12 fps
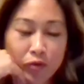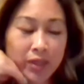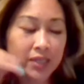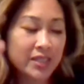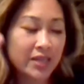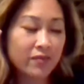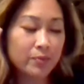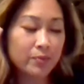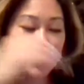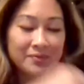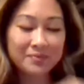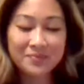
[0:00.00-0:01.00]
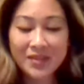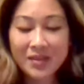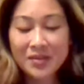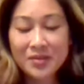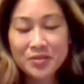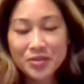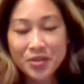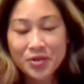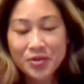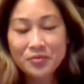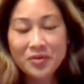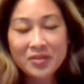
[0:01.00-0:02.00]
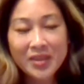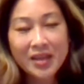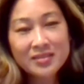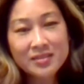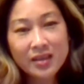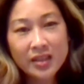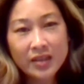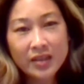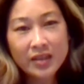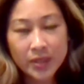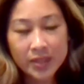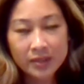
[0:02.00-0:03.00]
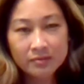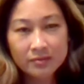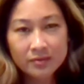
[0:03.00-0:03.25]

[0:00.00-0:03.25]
Everyone has to have a plug. So thanks again, everybody.